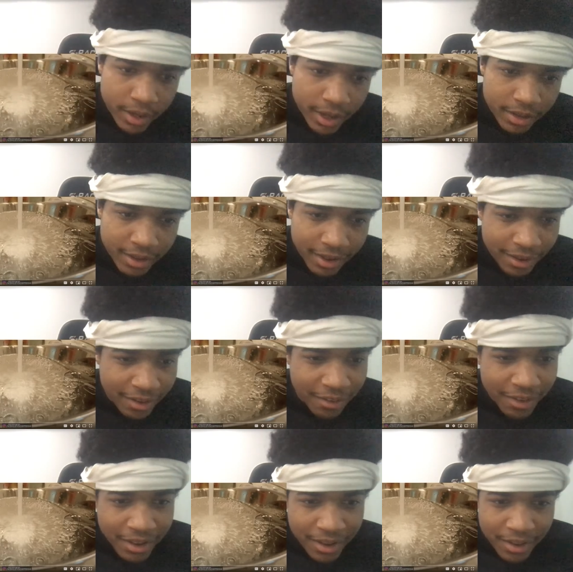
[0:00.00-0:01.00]
God damn.
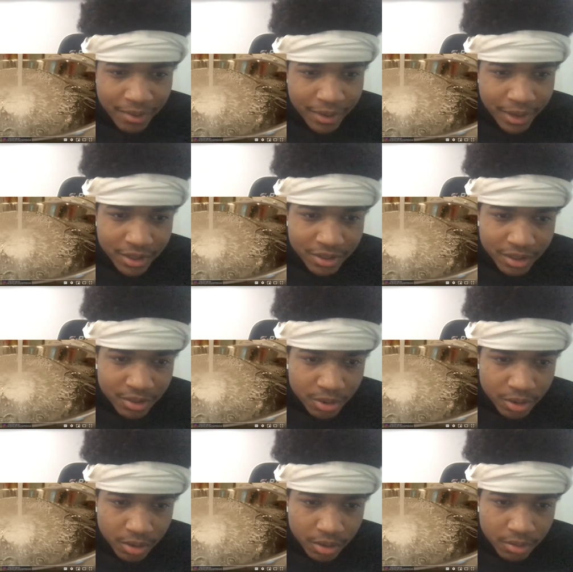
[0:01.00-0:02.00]
We gotta get straight to
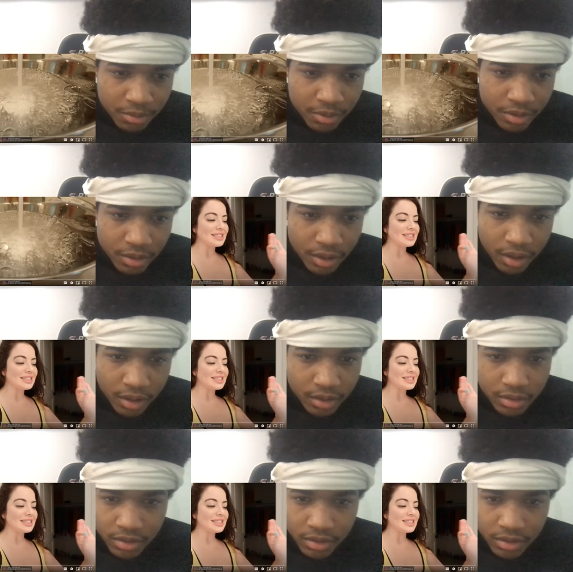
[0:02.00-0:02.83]
it. Hold up. All right.